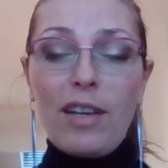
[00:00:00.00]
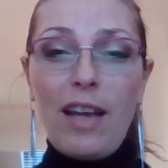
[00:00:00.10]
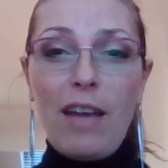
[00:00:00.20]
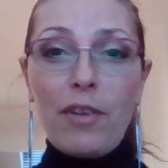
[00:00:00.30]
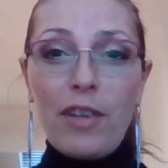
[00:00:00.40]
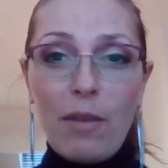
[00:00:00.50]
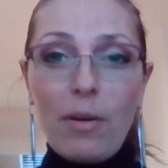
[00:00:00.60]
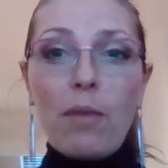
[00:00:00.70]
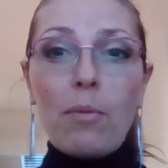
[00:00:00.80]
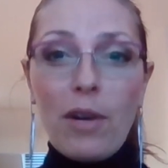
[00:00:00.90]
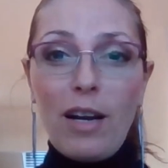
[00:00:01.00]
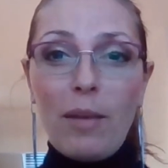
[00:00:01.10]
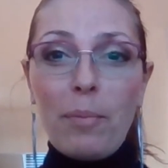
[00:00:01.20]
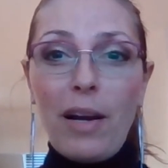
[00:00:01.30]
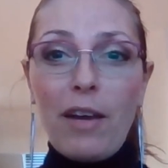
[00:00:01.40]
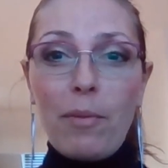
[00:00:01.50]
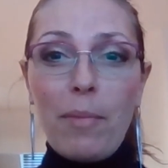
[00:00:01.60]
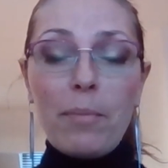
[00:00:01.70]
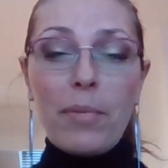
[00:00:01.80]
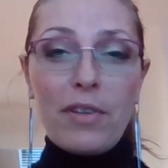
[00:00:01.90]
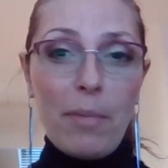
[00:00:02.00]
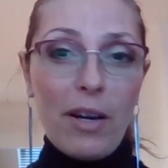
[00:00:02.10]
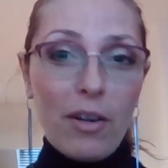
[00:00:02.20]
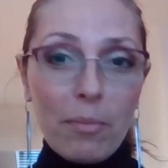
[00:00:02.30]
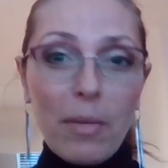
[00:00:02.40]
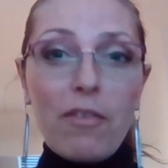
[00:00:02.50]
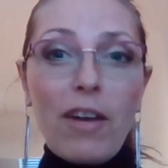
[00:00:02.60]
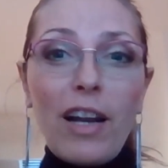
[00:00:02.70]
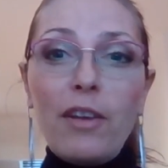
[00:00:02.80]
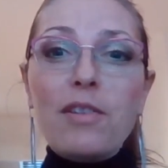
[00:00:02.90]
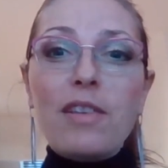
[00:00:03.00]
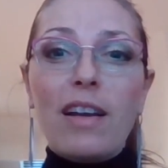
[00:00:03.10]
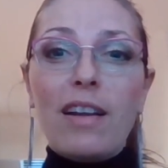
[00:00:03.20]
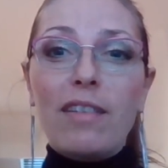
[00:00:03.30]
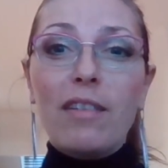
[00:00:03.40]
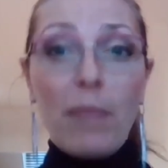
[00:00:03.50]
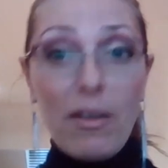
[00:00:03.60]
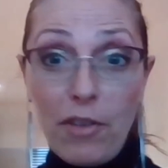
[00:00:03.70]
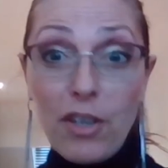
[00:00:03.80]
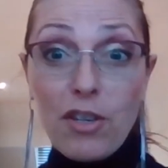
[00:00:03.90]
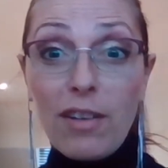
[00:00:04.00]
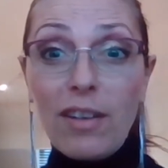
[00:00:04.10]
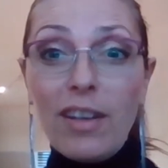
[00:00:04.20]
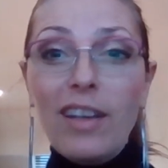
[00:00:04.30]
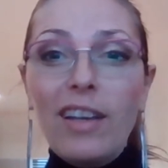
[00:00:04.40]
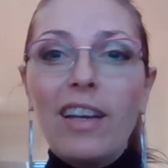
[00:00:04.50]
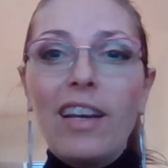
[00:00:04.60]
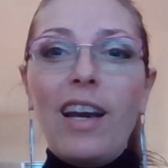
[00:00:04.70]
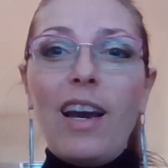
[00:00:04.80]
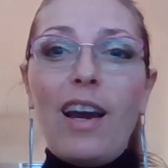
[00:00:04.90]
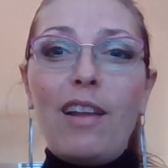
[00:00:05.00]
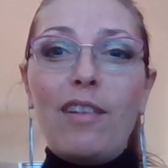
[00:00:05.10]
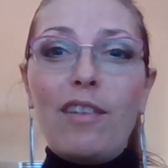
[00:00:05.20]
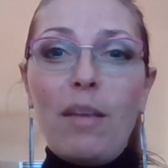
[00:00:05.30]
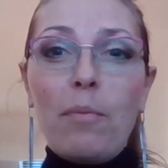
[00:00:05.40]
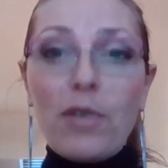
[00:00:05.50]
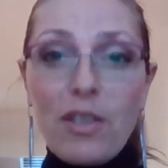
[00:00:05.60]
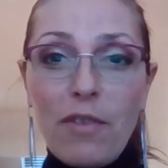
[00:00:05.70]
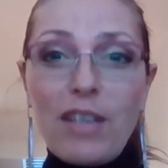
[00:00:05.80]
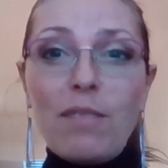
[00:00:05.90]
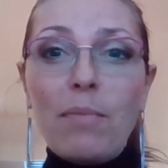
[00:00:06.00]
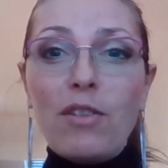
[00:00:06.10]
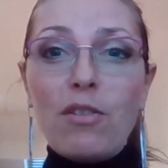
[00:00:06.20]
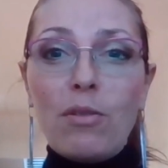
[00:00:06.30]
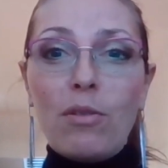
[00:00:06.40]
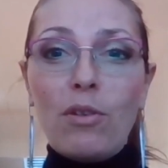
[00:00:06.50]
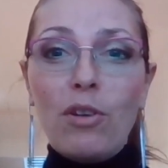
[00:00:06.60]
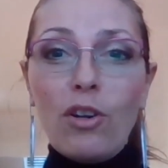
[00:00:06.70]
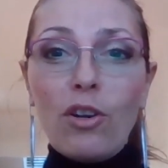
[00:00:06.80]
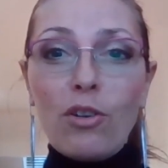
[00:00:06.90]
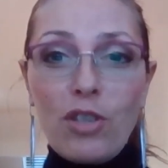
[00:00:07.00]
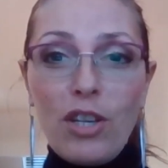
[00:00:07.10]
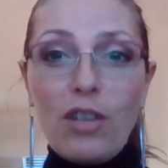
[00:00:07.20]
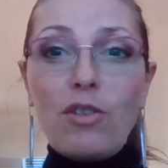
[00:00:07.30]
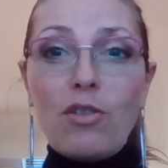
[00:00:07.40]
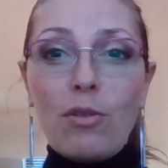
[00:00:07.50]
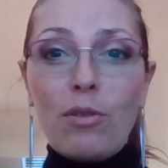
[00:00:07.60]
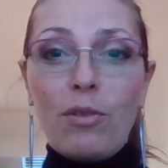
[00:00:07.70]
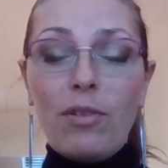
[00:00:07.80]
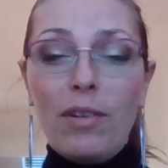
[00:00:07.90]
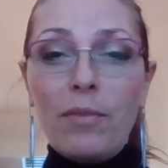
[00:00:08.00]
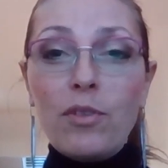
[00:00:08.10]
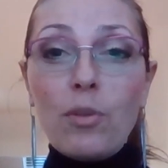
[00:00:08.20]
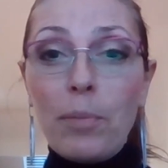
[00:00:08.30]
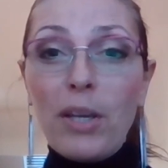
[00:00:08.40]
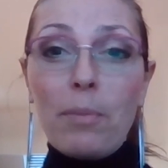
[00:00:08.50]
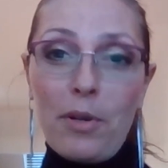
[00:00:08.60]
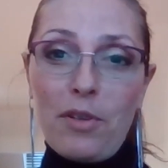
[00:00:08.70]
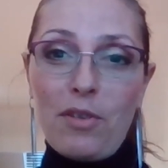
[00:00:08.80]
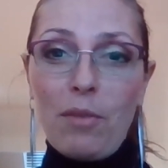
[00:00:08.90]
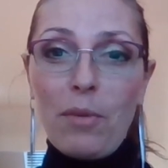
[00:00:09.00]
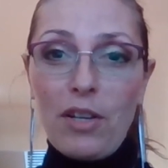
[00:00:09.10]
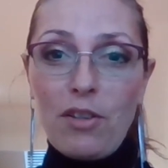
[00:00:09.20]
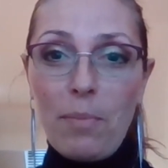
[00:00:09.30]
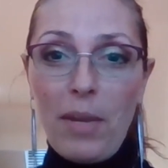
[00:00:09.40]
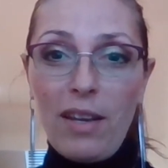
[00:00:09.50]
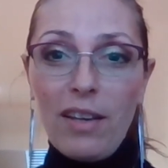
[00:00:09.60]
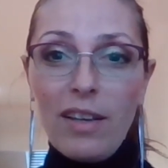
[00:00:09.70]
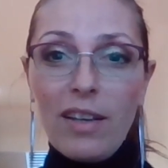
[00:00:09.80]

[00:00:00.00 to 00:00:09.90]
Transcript: every day when I woke up, I remembered about my values and my vision. And it motivated me to continue to be the person I wanted to be